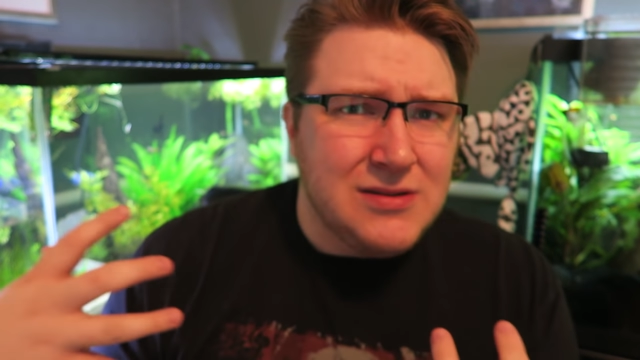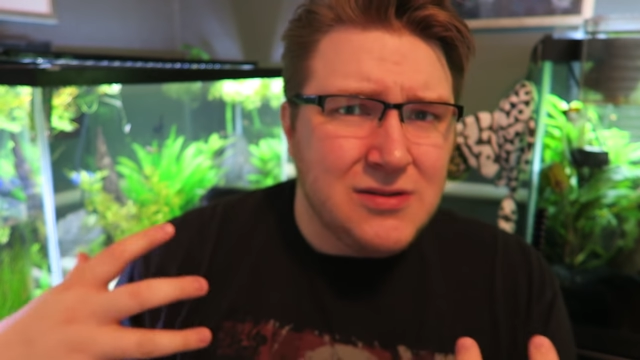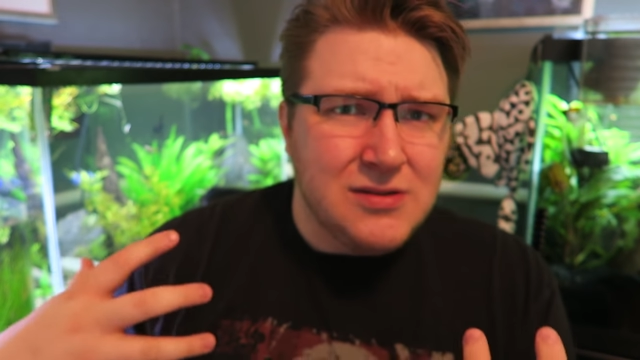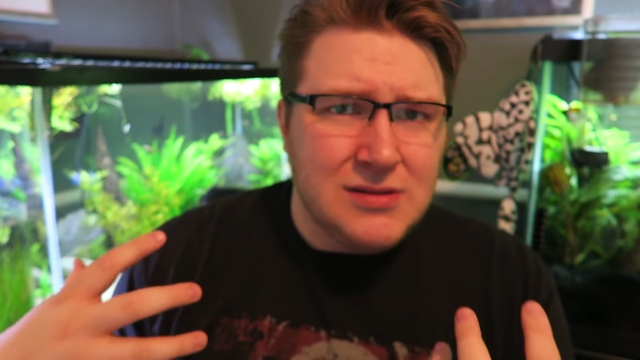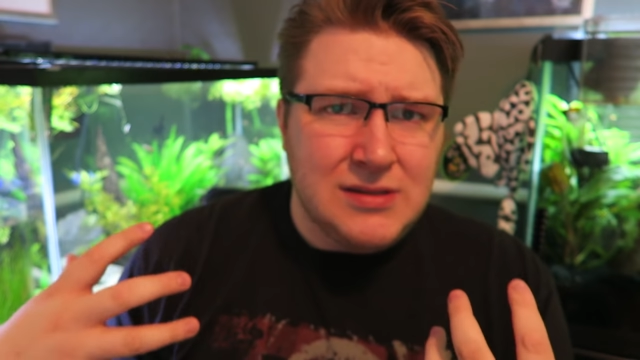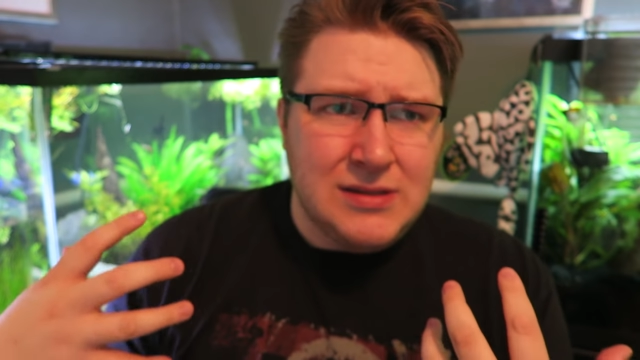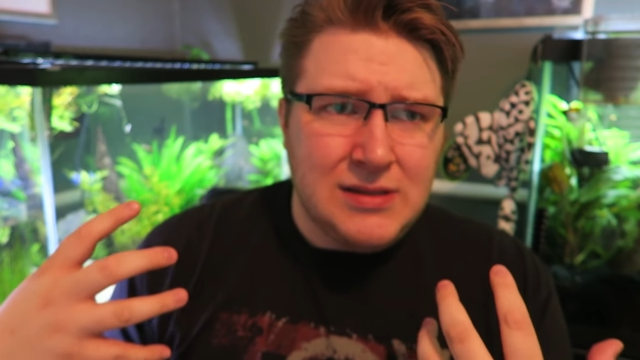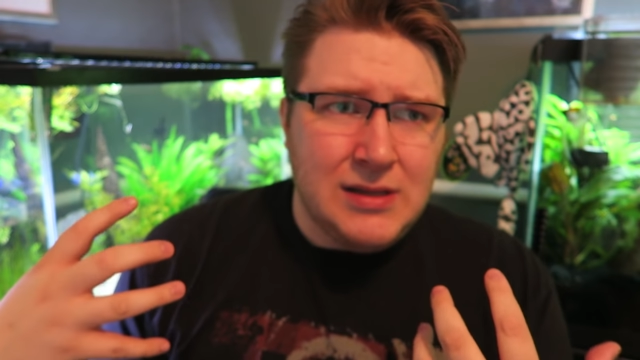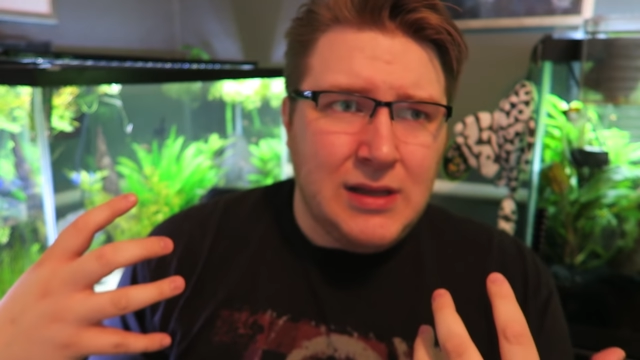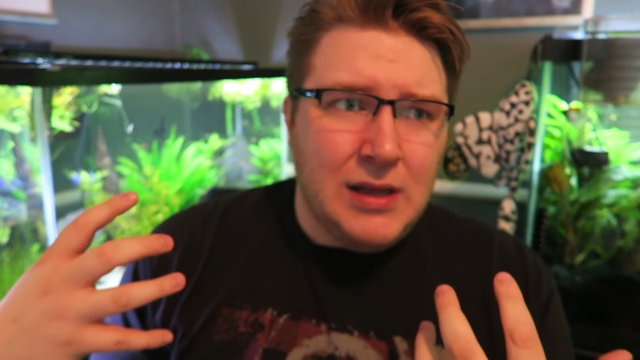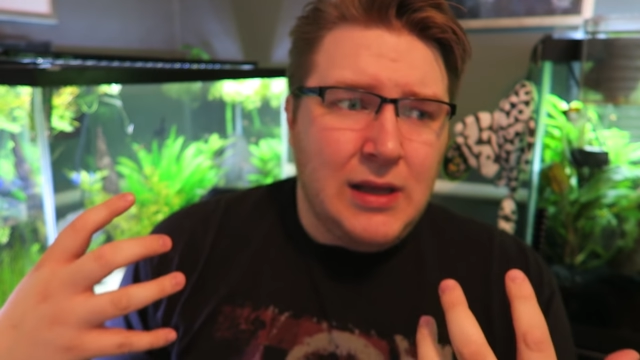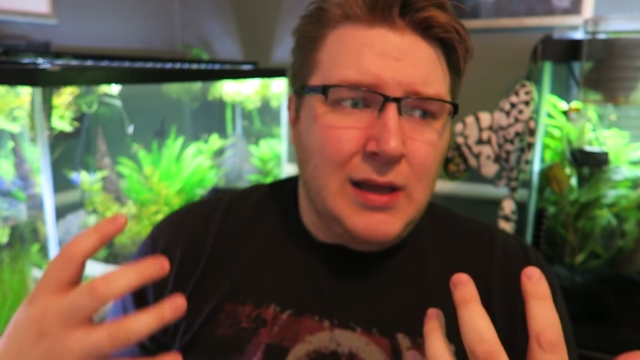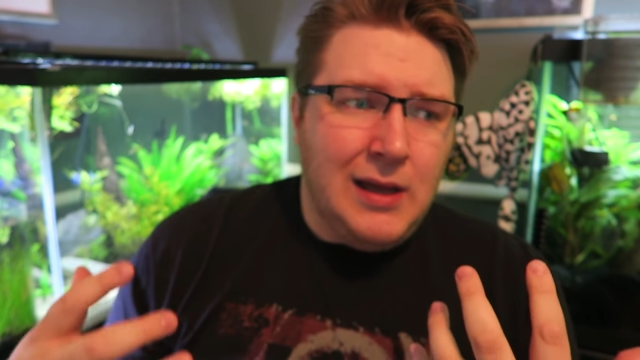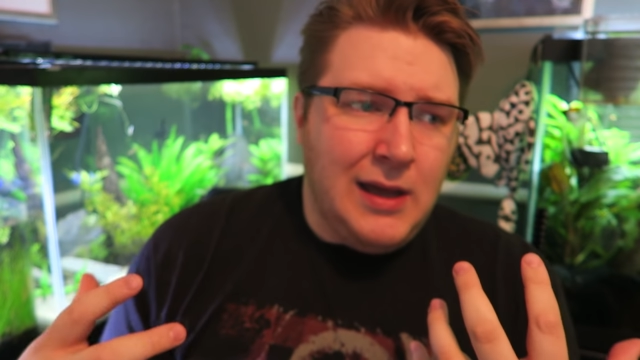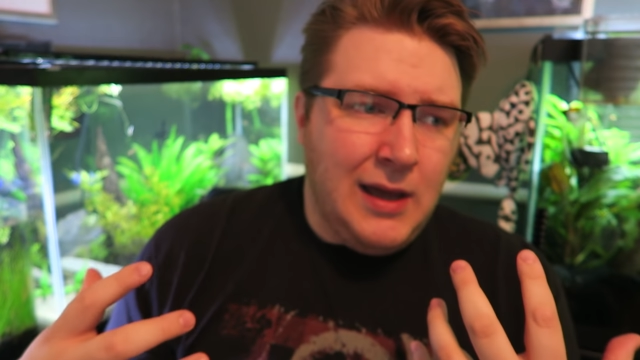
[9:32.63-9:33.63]
certain
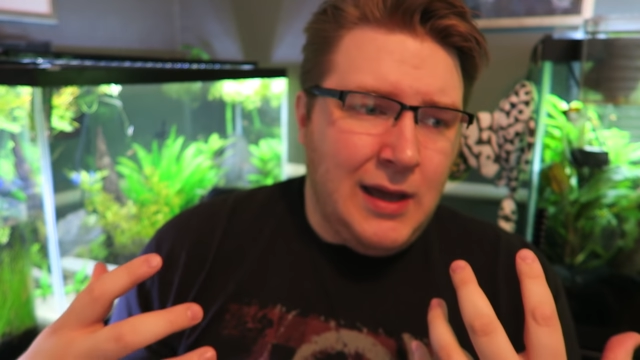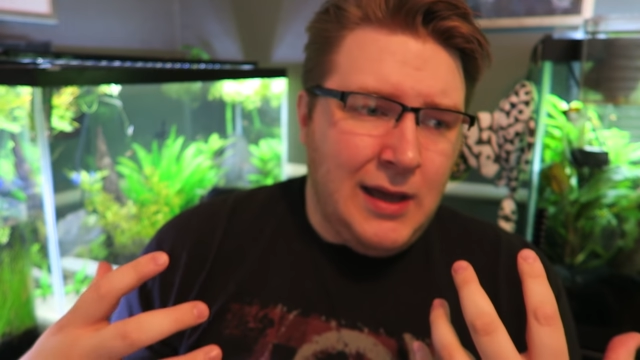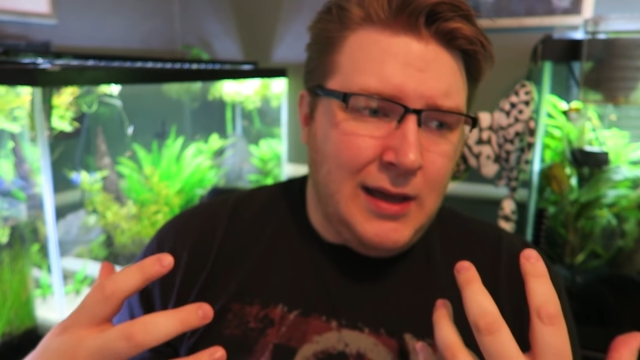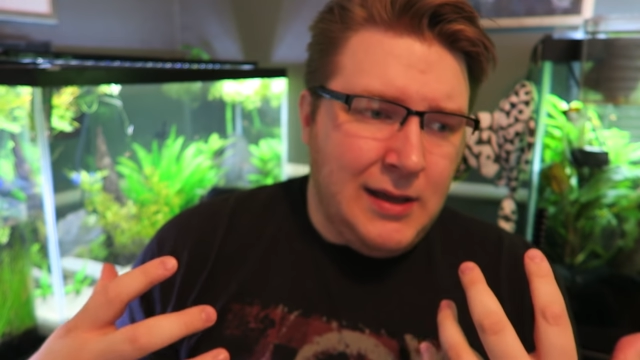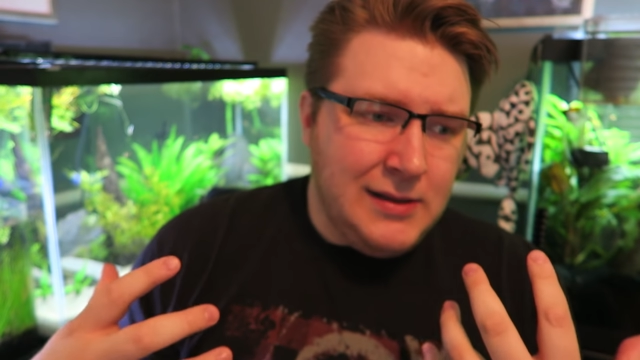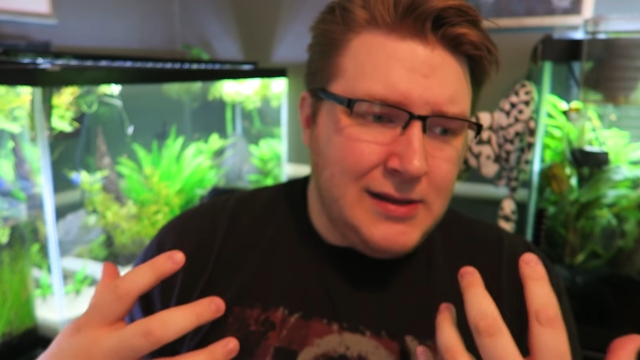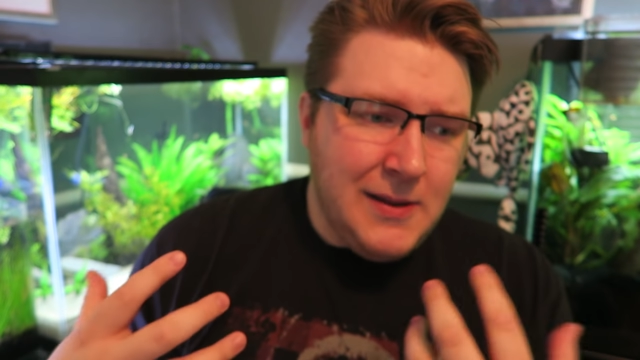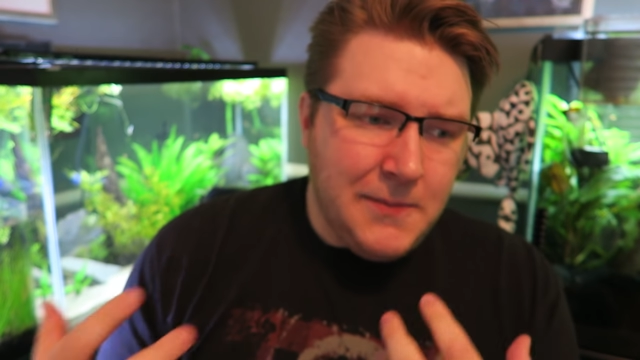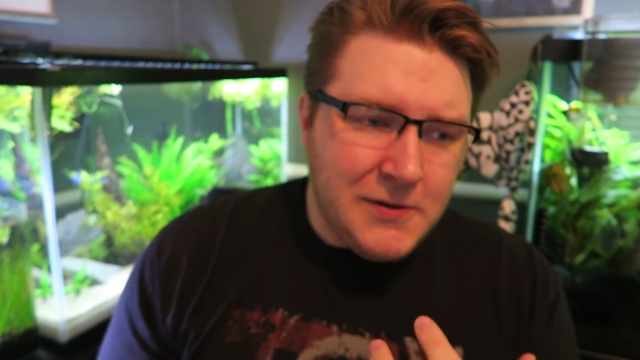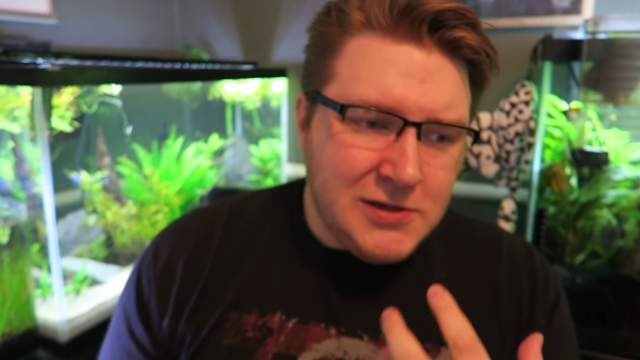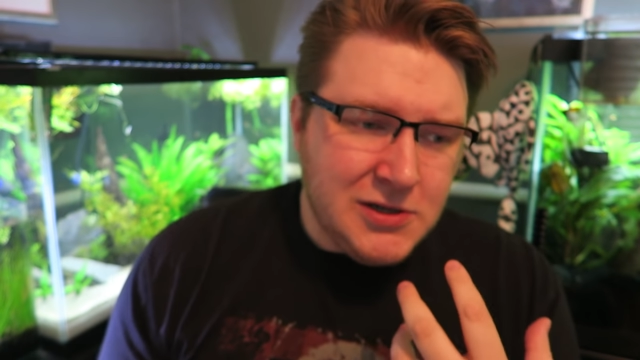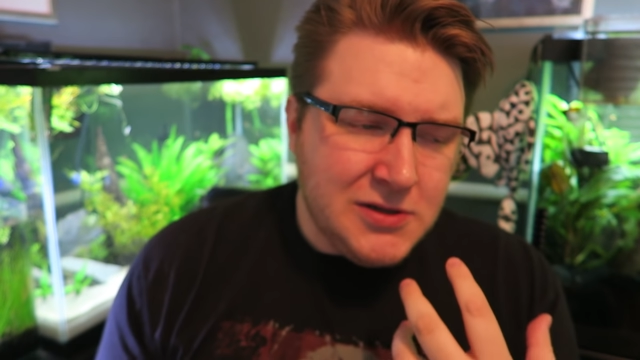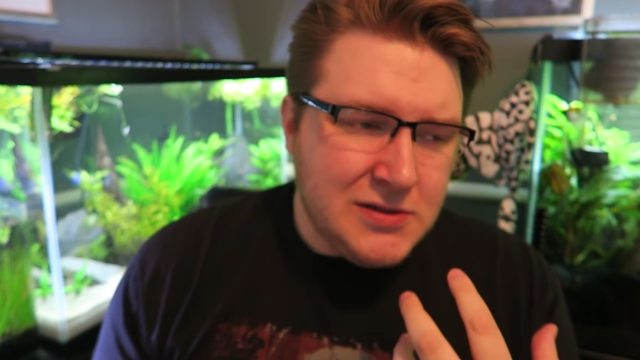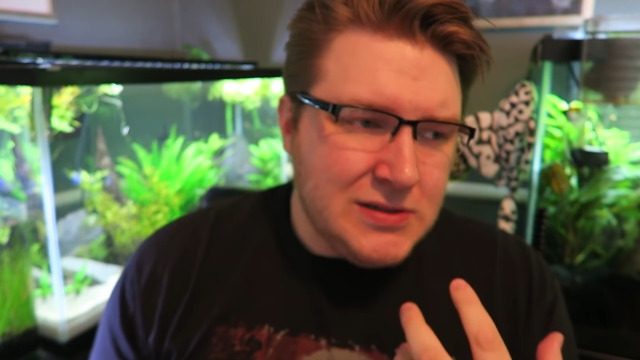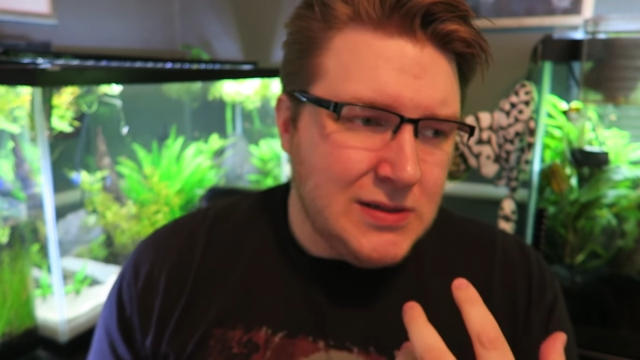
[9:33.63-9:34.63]
uh,
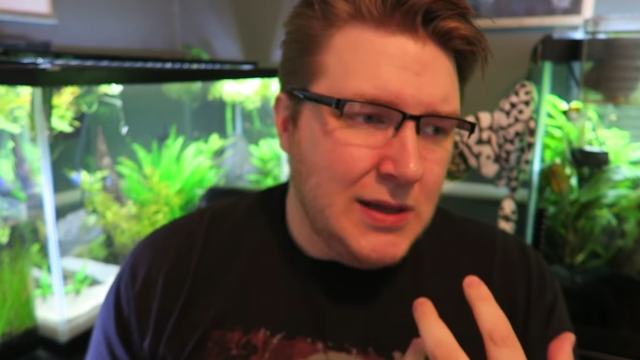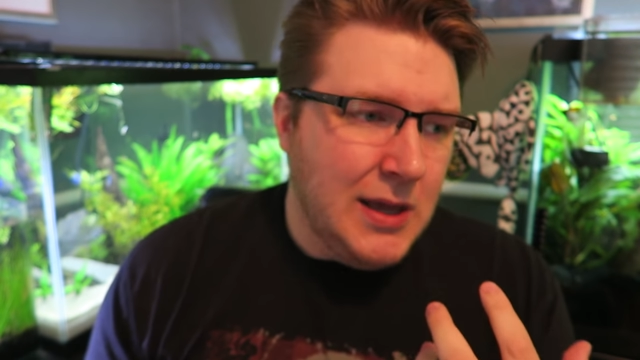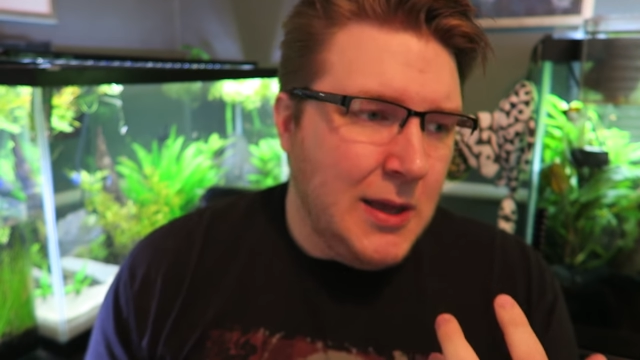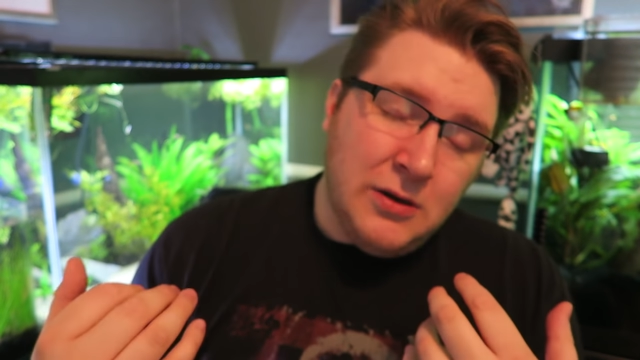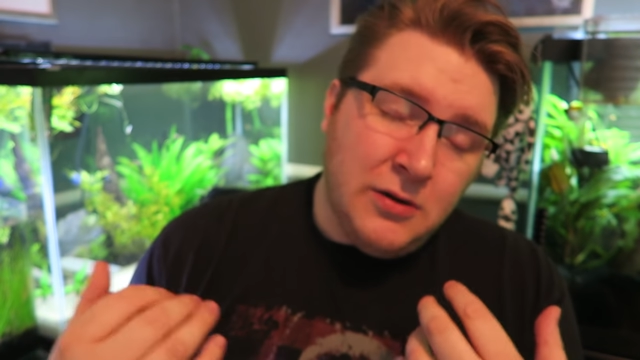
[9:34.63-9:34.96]
temperatures,